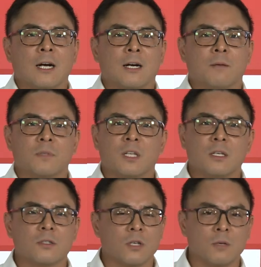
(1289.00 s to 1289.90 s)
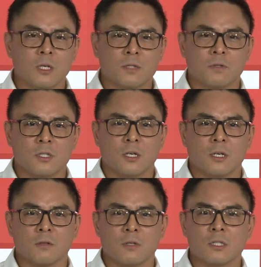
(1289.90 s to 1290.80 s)
Thank you so much for
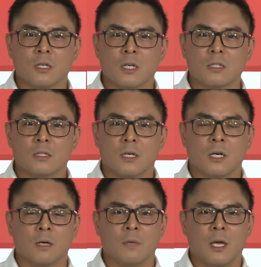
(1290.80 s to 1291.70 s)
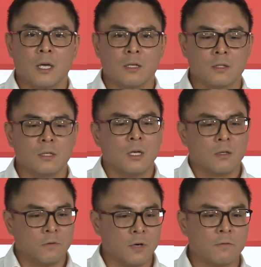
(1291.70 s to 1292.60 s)
sharing your insights. And
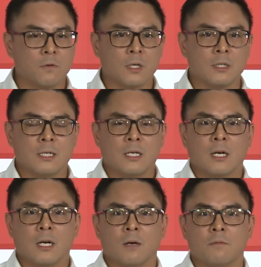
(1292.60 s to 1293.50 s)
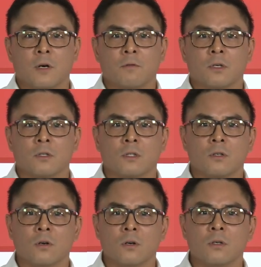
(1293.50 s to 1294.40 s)
for everyone on the
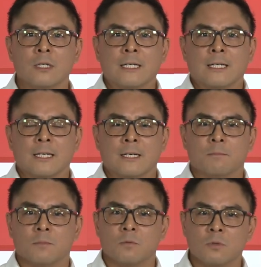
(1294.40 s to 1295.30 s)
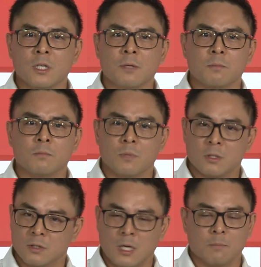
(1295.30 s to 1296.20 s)
call, really,
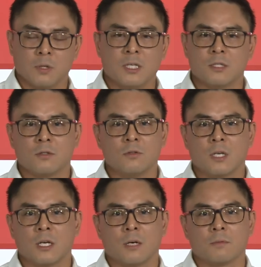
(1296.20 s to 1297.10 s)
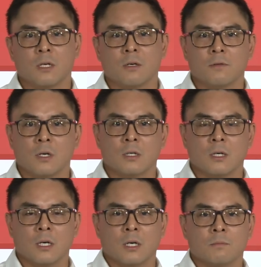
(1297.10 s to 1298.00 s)
please do take up that offer.
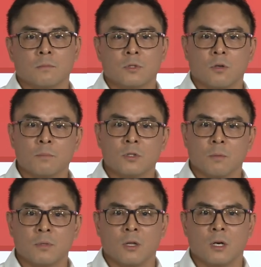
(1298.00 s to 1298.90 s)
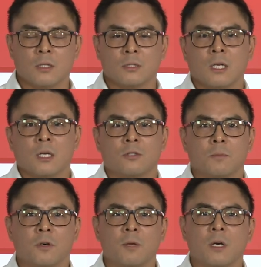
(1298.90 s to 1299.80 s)
Drop your line,
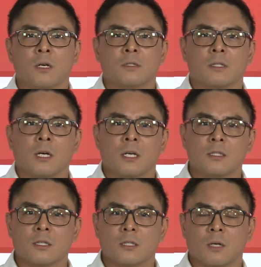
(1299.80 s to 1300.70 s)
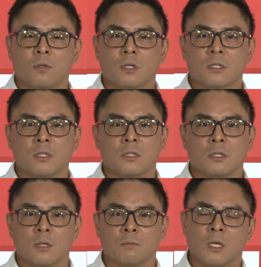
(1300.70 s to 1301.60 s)
drop your emails into the chat box. And
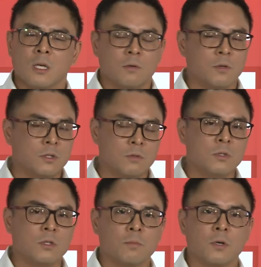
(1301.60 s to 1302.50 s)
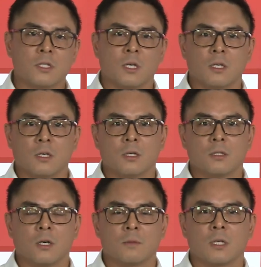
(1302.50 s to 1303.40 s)
we do appreciate your
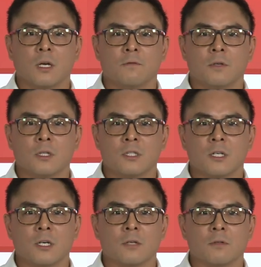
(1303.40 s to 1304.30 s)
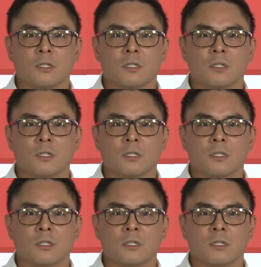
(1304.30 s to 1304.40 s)
time today, Phil, in sharing your